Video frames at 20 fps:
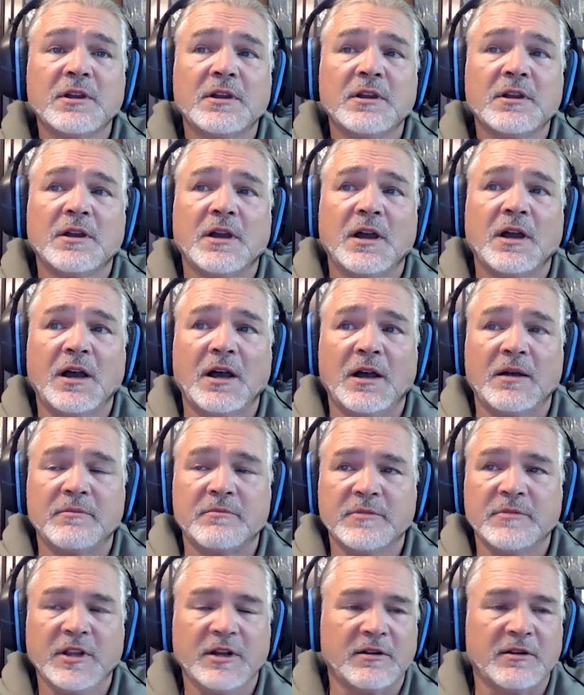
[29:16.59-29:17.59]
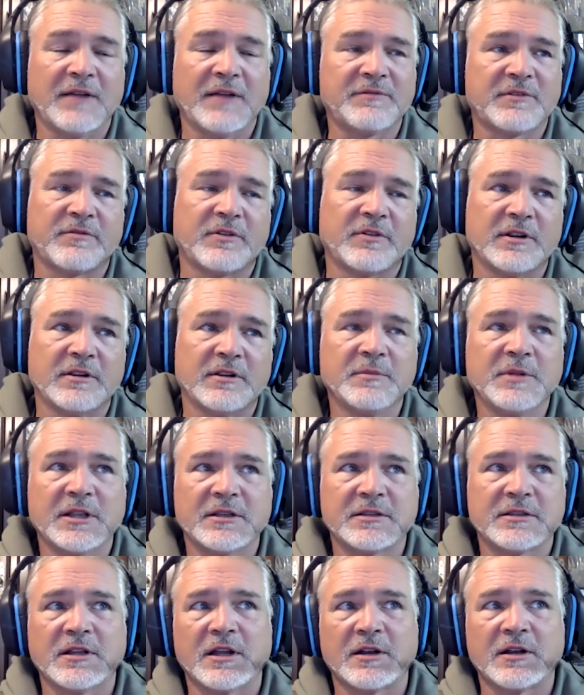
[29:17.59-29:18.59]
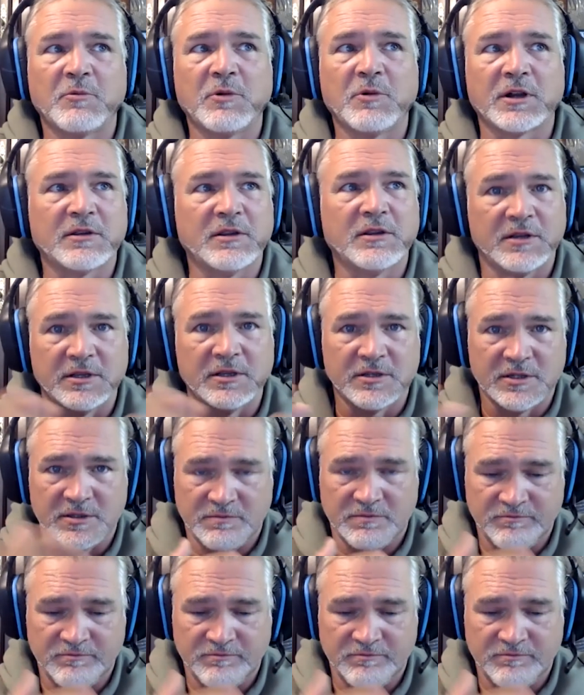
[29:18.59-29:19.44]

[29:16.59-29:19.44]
You don't have to fritter them. That's a lot of work. You can just